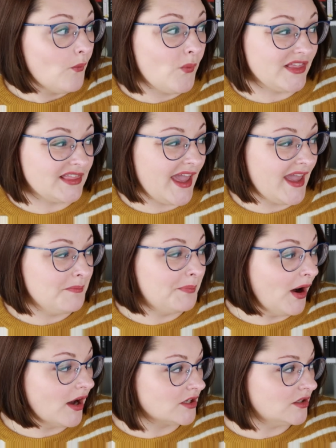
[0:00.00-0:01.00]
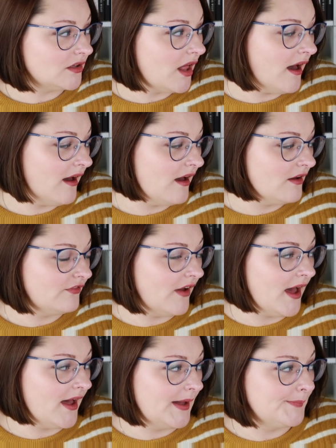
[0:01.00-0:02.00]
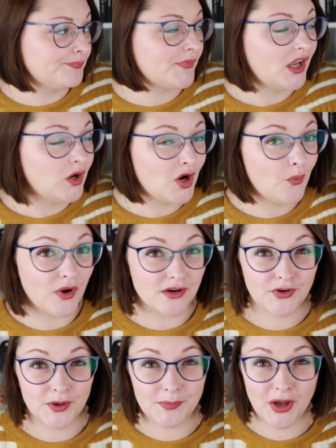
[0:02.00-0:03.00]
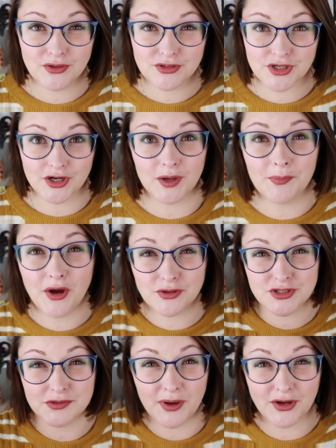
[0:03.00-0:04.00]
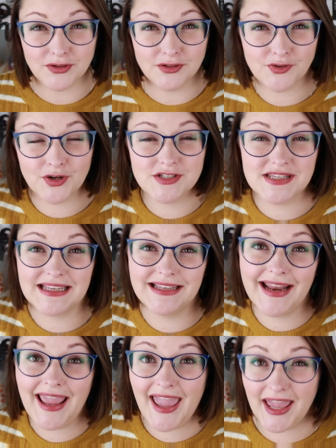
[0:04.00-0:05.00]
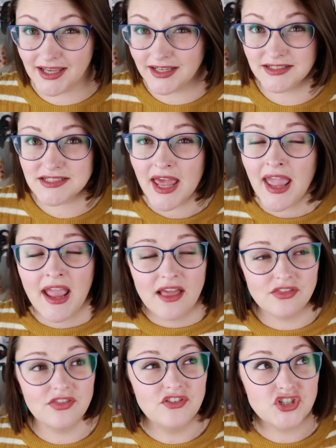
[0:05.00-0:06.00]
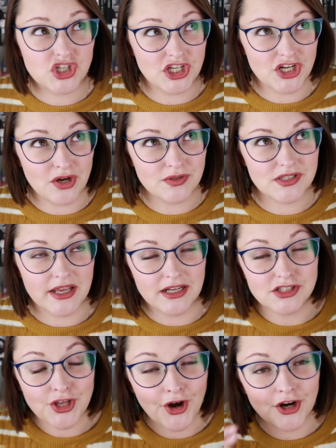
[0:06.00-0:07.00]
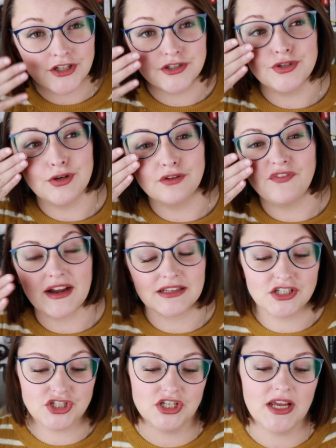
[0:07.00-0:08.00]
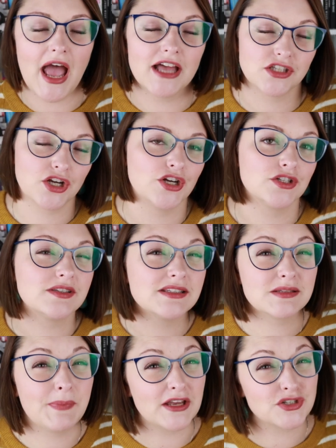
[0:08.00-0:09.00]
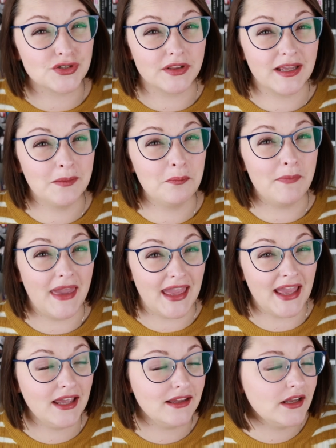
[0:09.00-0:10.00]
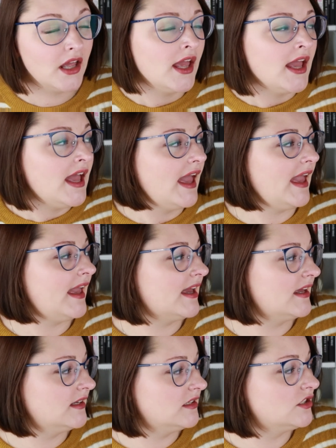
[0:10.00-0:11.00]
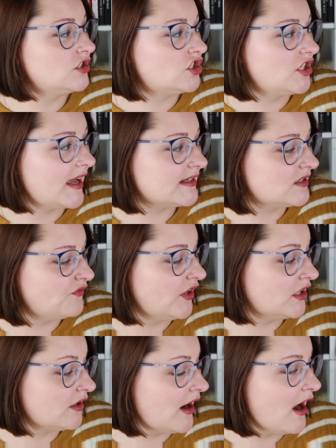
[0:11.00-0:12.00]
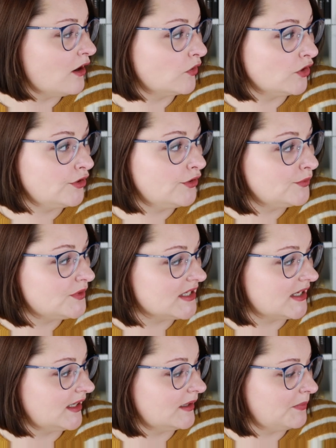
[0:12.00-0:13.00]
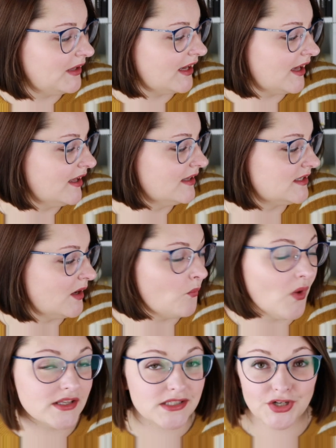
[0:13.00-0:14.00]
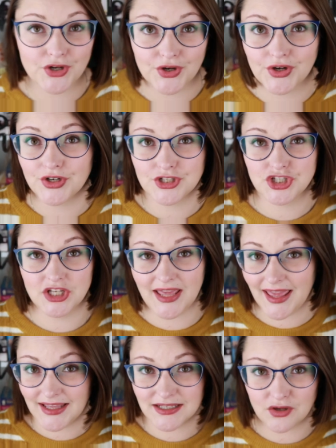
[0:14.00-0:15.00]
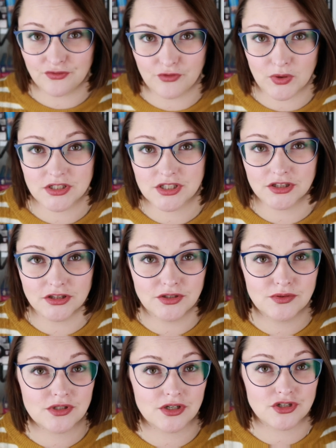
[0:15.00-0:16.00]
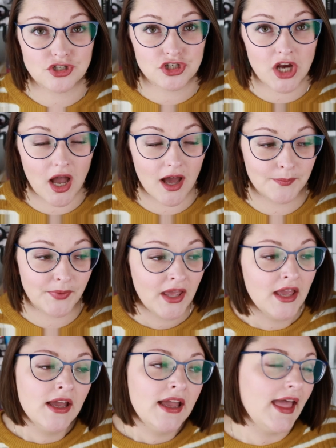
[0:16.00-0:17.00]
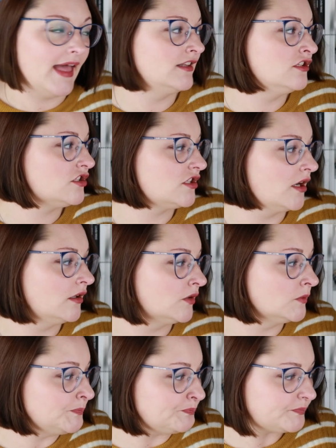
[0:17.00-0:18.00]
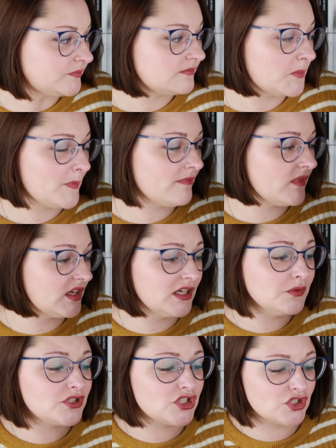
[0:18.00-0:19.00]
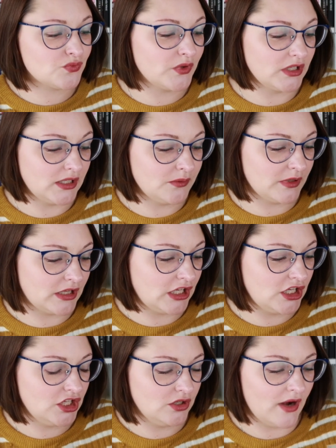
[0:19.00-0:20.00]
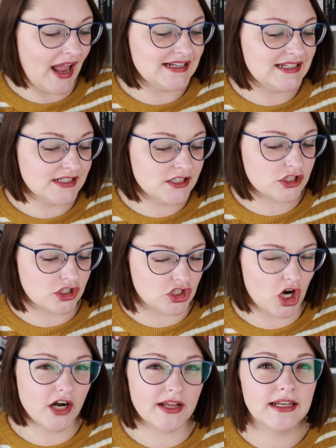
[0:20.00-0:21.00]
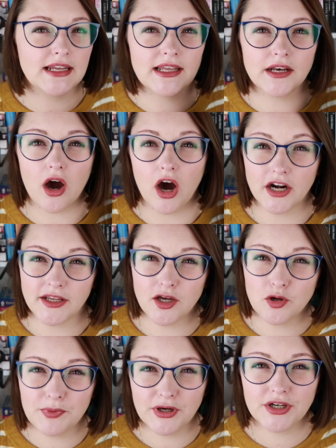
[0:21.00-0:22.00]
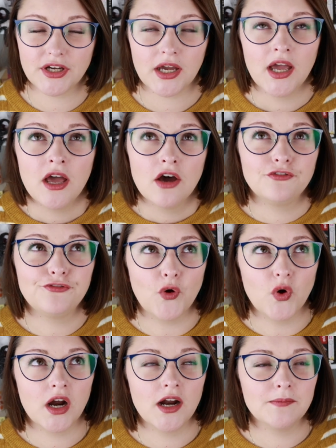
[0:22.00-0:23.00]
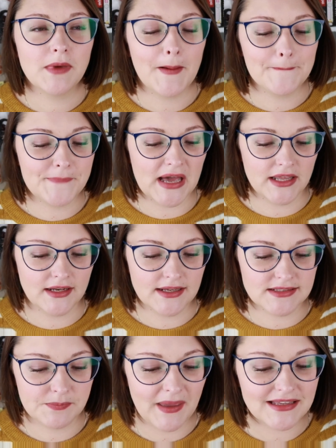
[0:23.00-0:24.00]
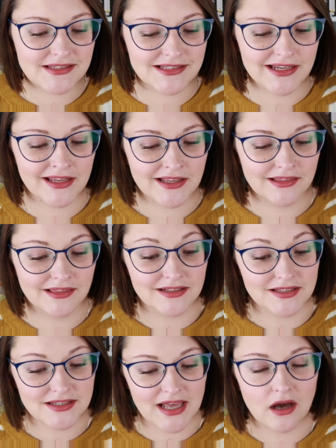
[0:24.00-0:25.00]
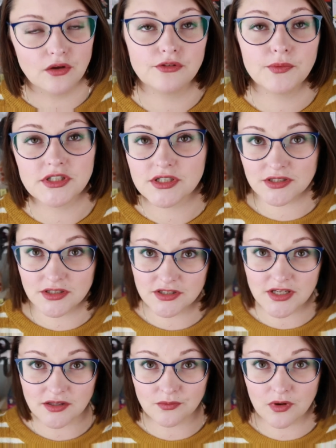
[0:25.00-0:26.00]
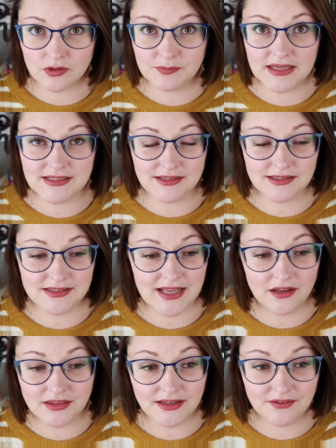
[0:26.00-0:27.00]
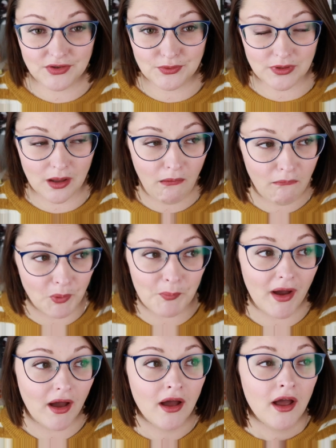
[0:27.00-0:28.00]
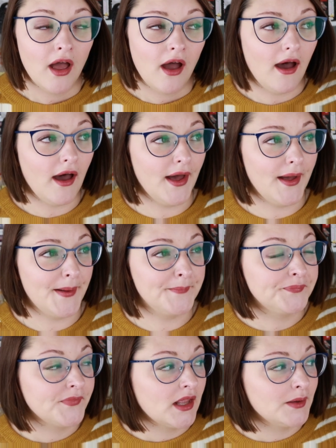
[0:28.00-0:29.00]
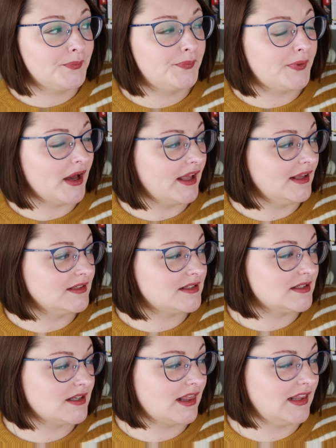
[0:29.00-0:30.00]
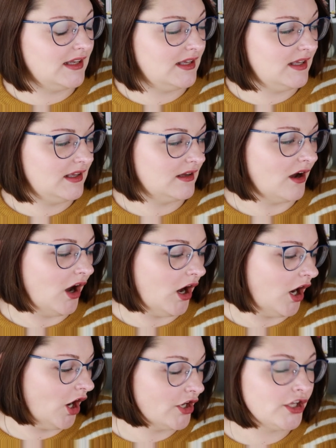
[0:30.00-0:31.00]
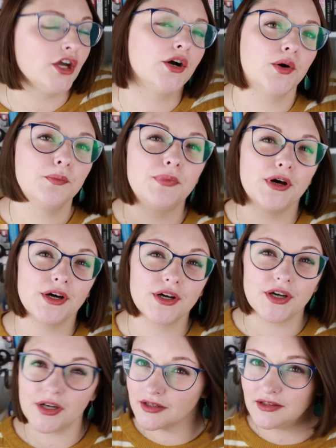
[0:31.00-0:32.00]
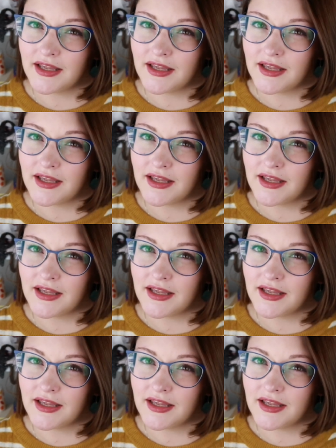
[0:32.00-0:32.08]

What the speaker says: with a bottle of a potion bottle of hers in hand. She knows that it's hers due to the fact that she has hers specially made, and she has to figure out who did it because it wasn't her. She can't afford to lose her shop. And so it was just really, really cute. I did start it in audiobook form, but it's based in the South, which is, there's nothing wrong with based in the South. I live in Oklahoma. But the audiobook,